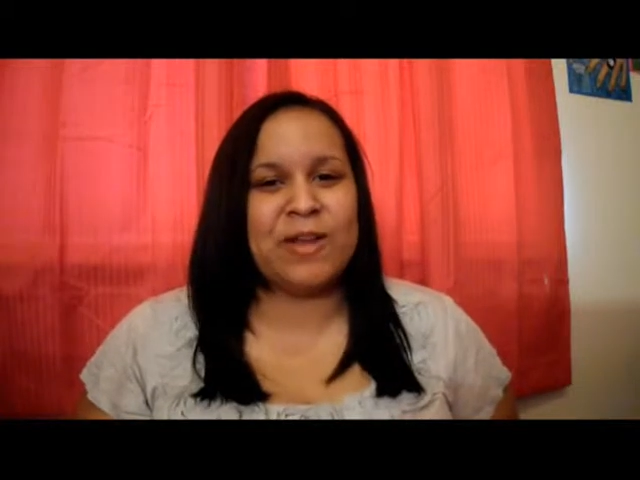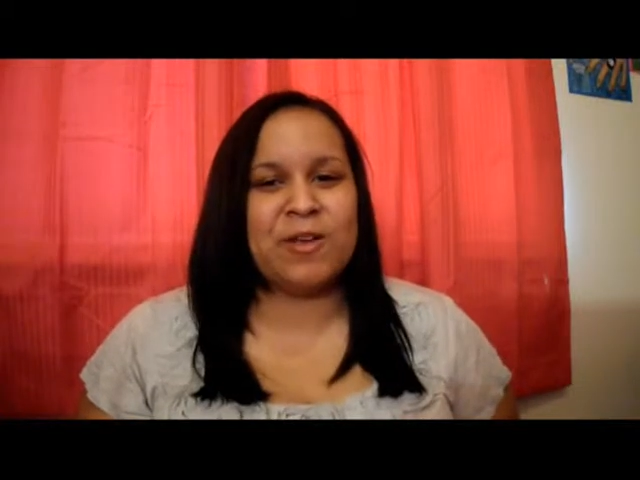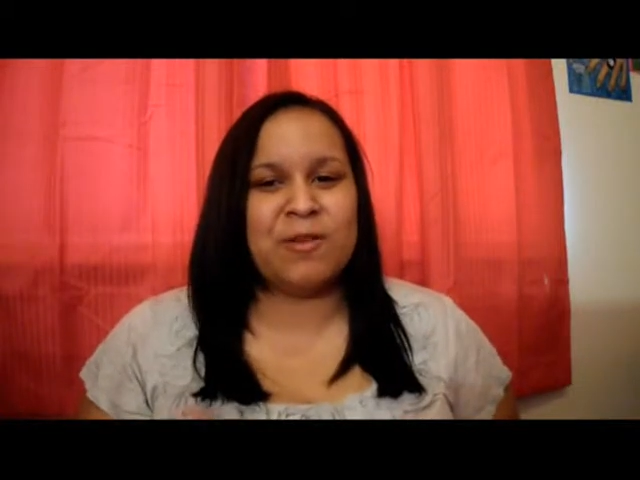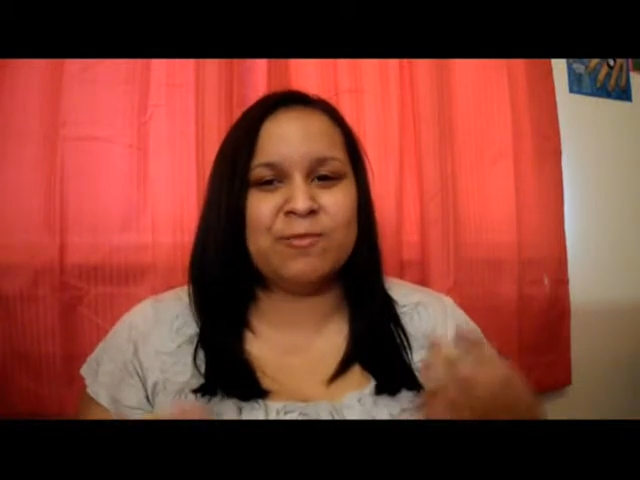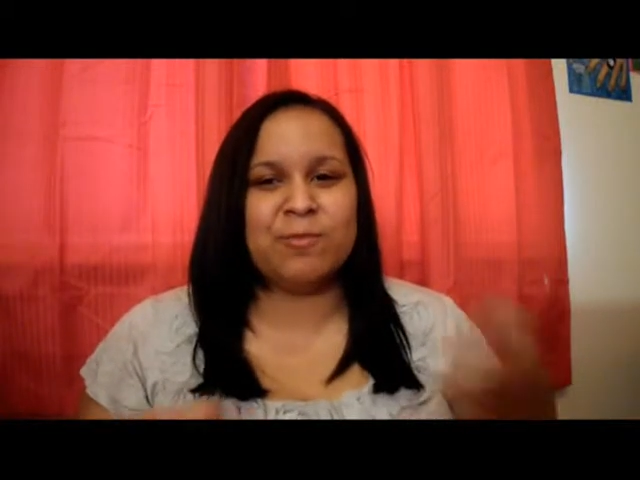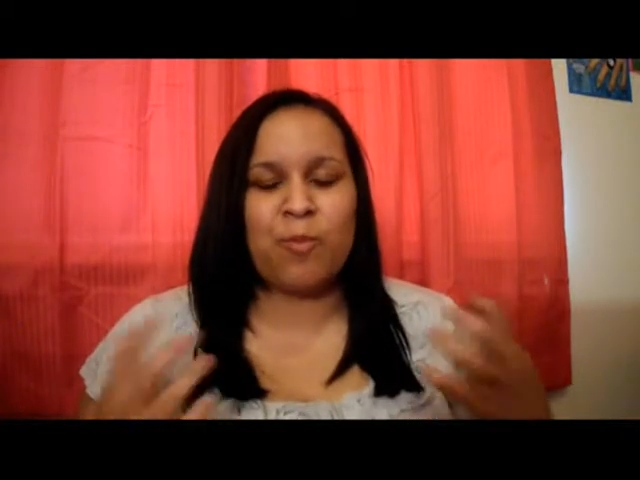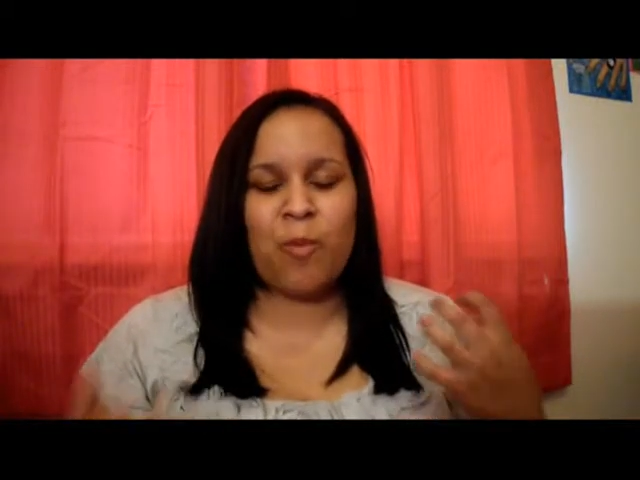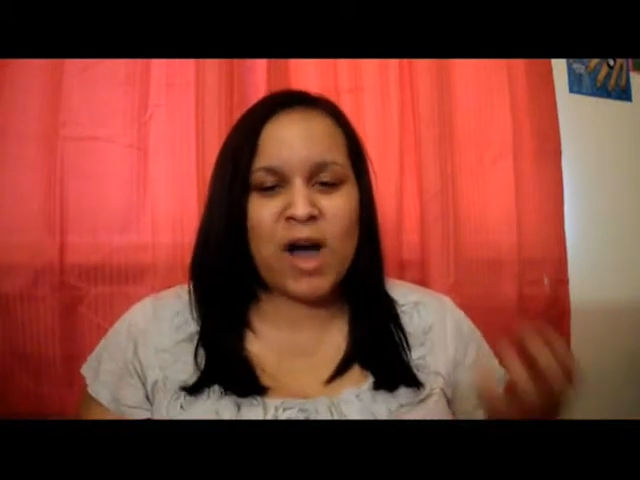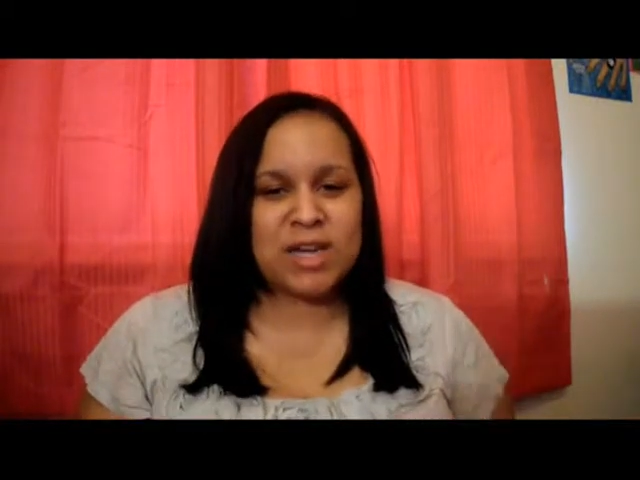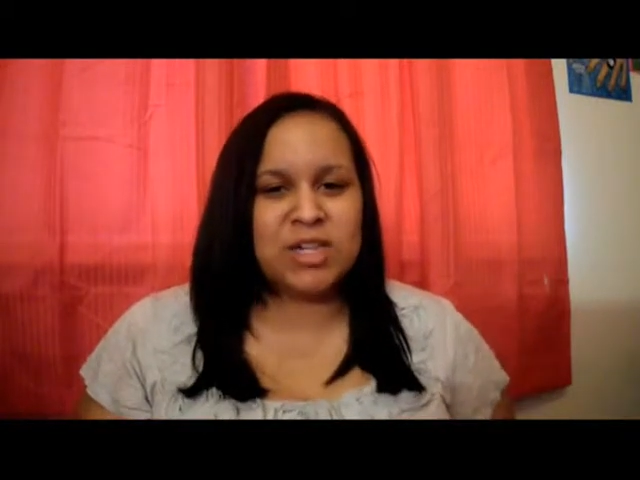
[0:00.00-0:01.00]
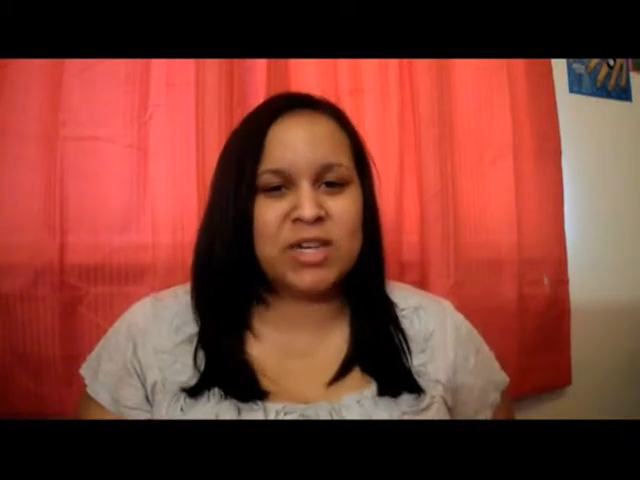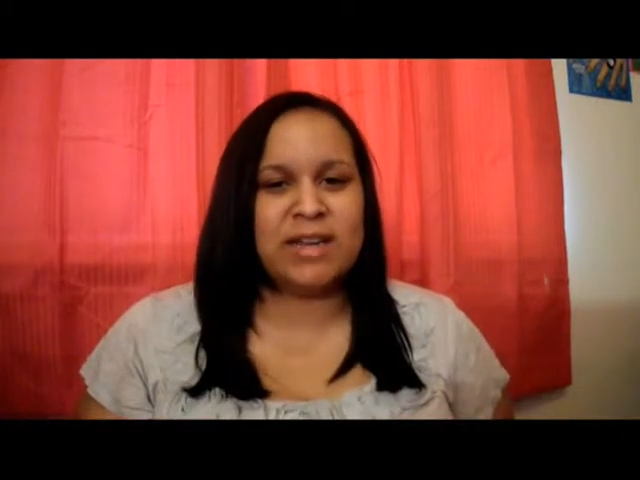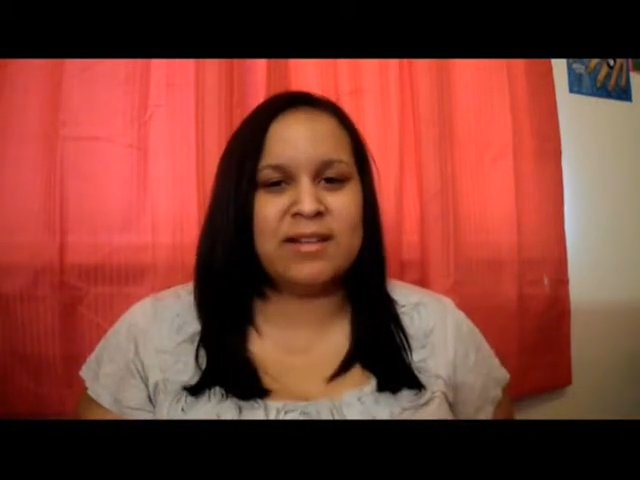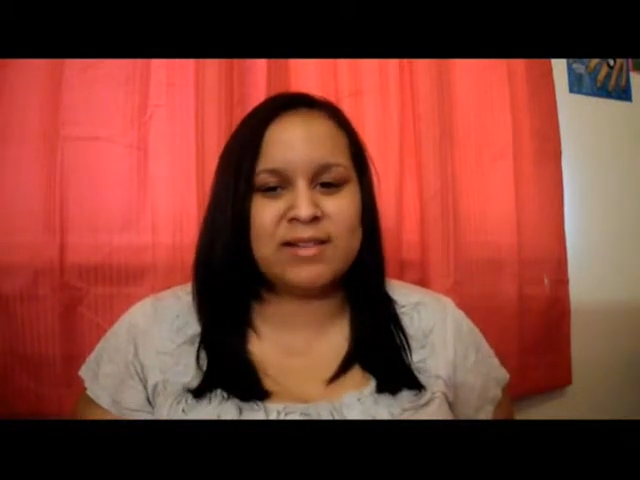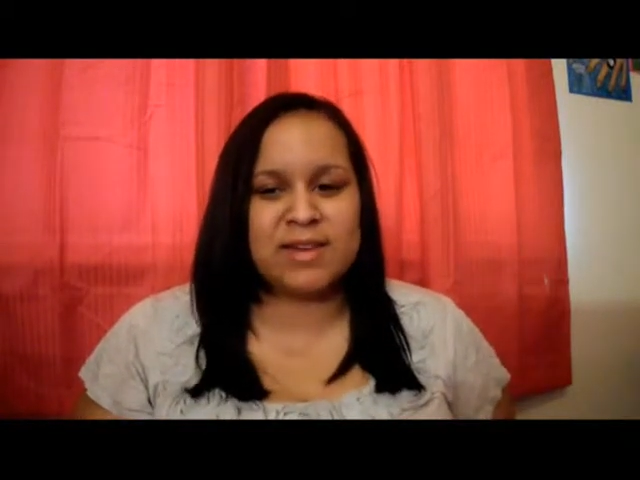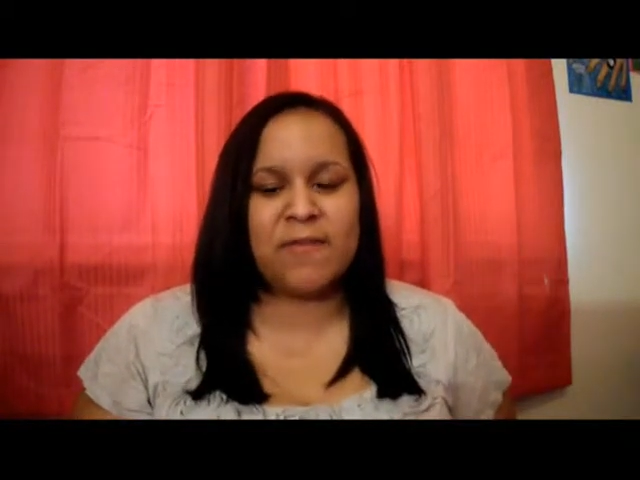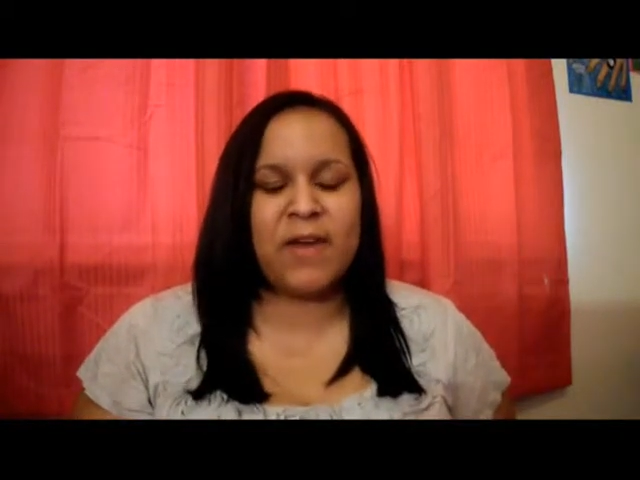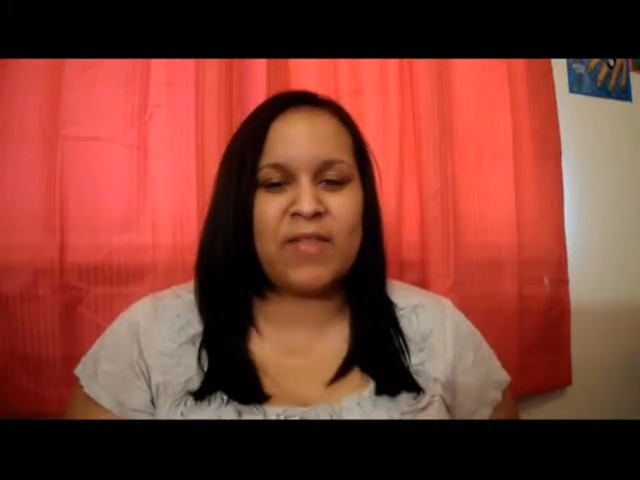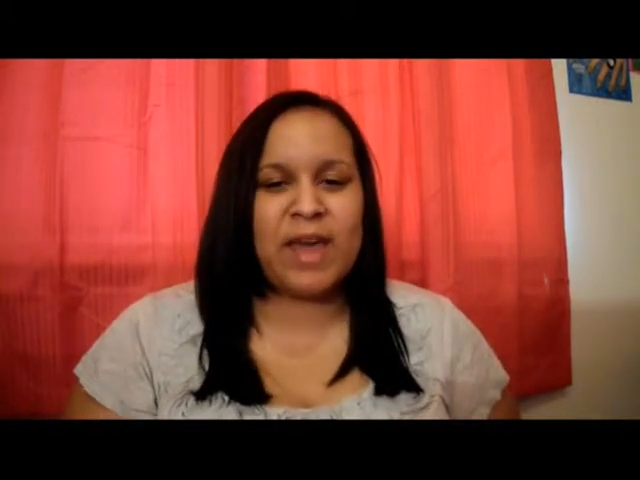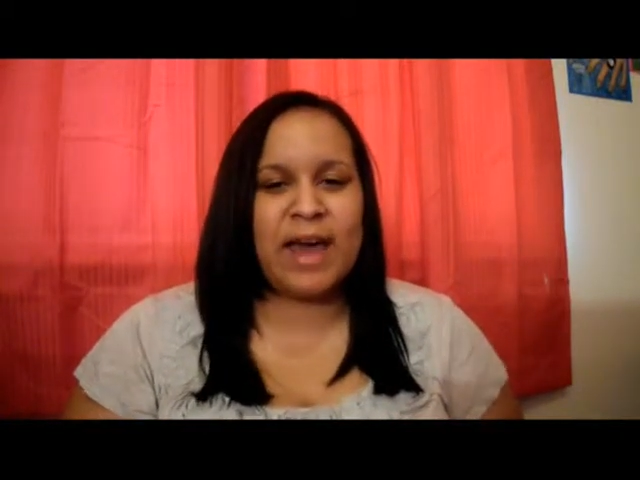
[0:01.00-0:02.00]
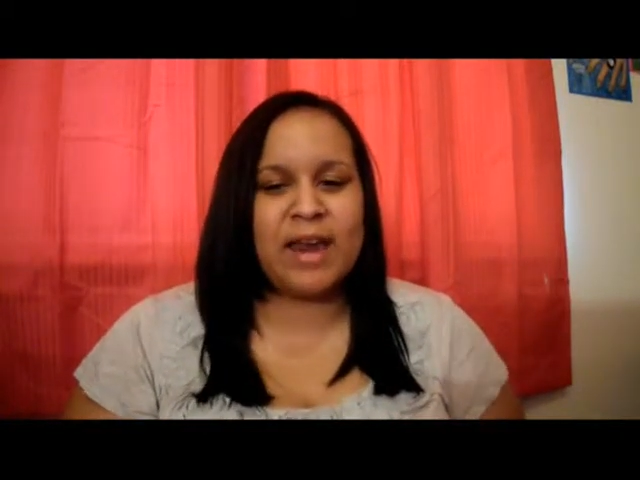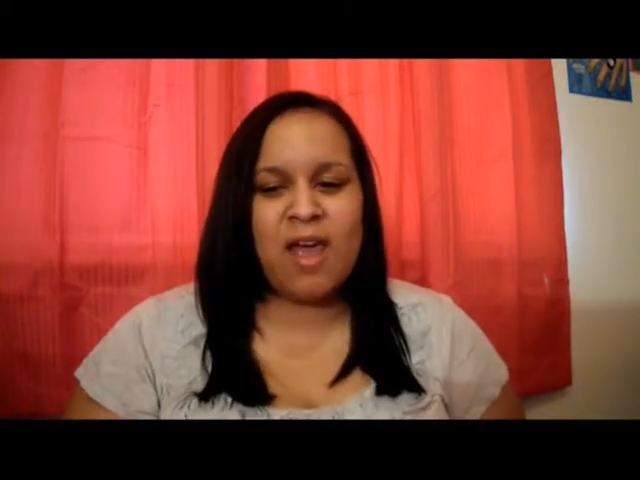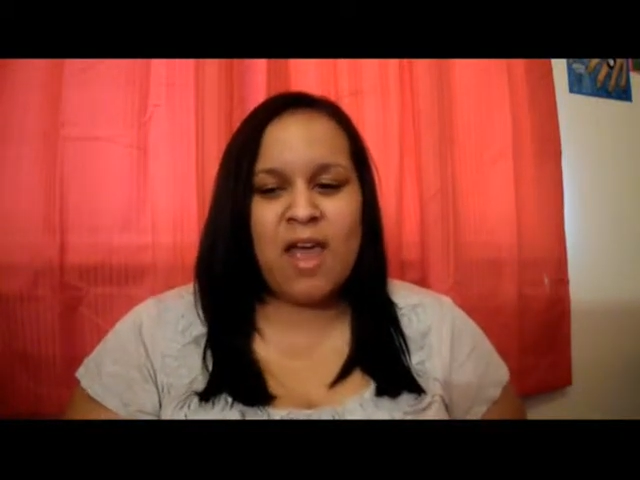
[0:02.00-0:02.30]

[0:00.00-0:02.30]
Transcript: and you wash it and stuff like that.